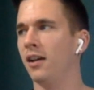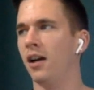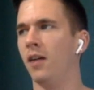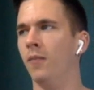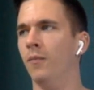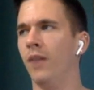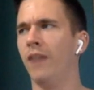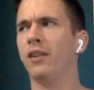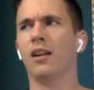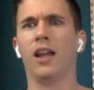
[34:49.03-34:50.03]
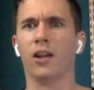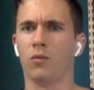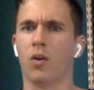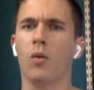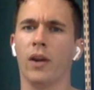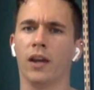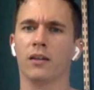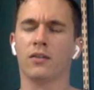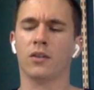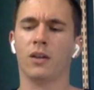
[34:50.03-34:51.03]
I've done a lot of
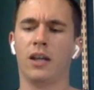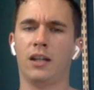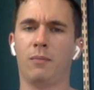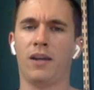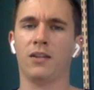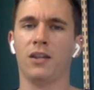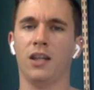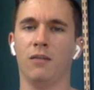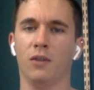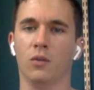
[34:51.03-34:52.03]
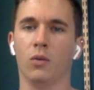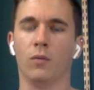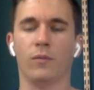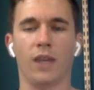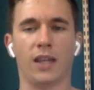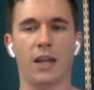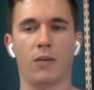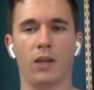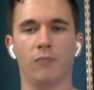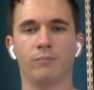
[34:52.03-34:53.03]
growing, so it depends on the individual at that
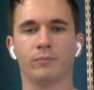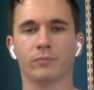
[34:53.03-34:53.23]
rate.